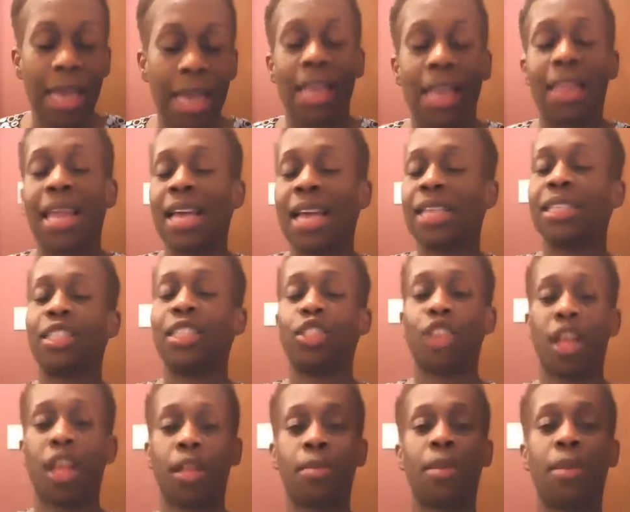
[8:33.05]
Ladies and
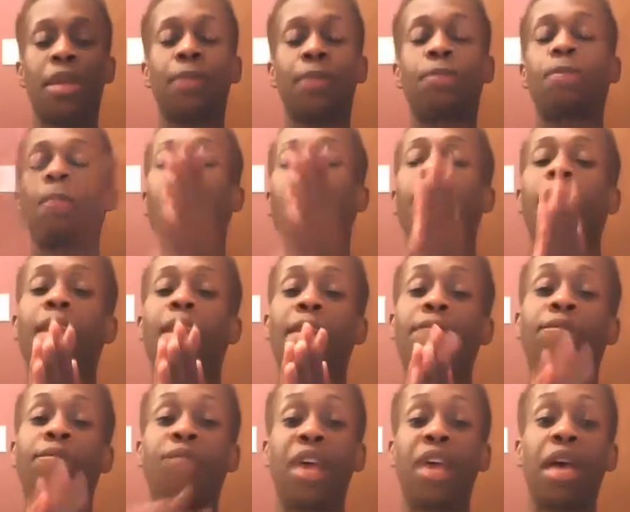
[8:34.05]
gentlemen,
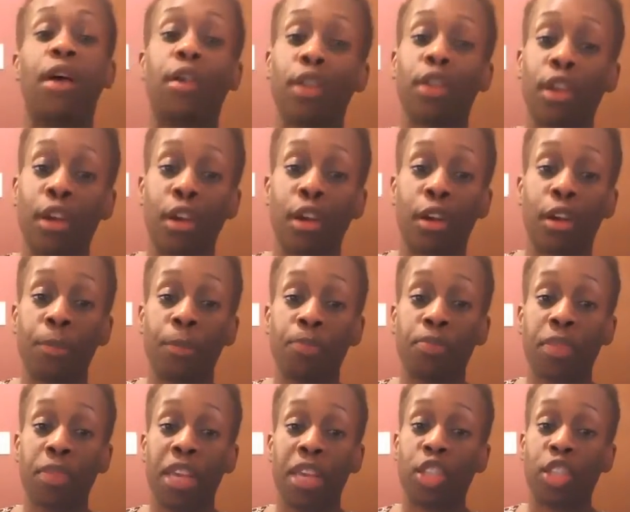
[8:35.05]
failure
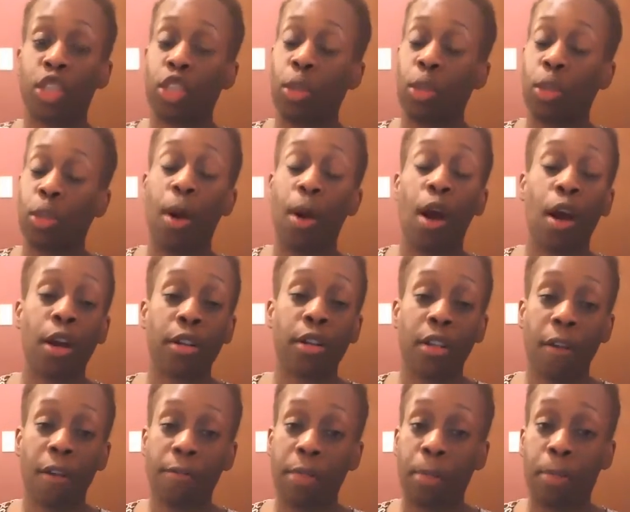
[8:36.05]
is just a part
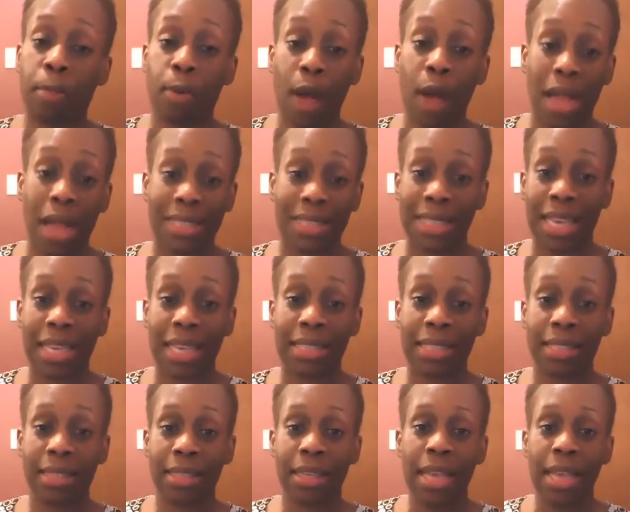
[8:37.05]
of the process.
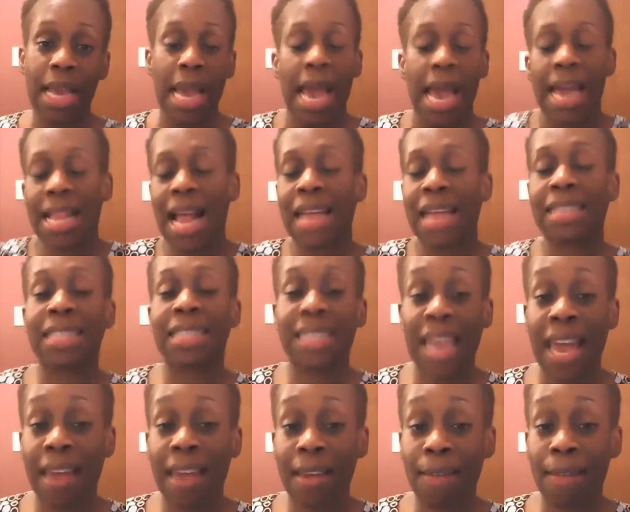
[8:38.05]
And I
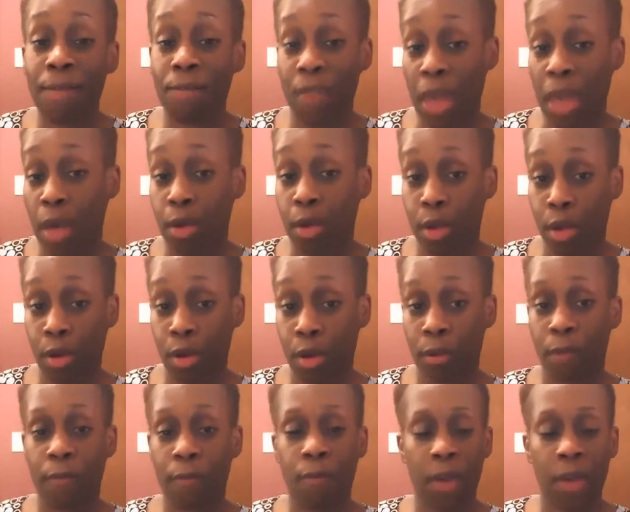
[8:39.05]
say
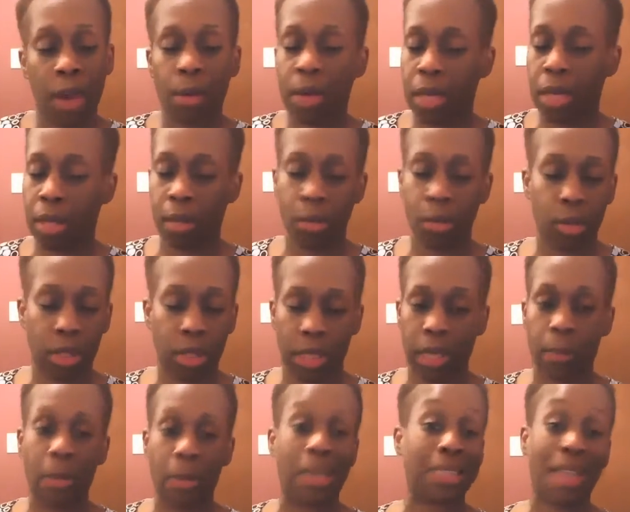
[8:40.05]
failure very loosely
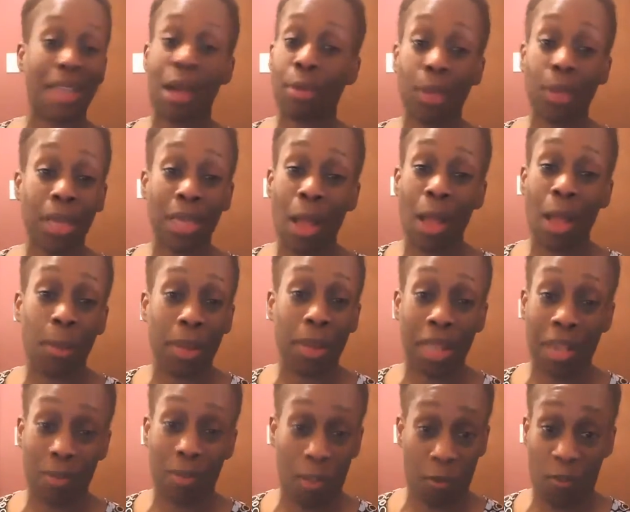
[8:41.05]
because I really don't
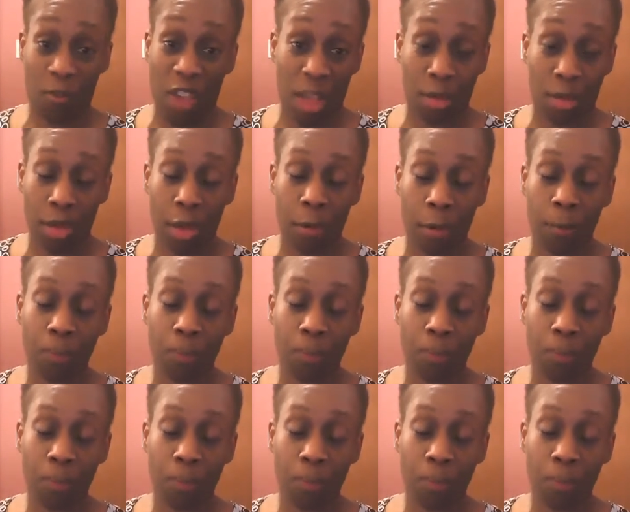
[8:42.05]
believe in failure.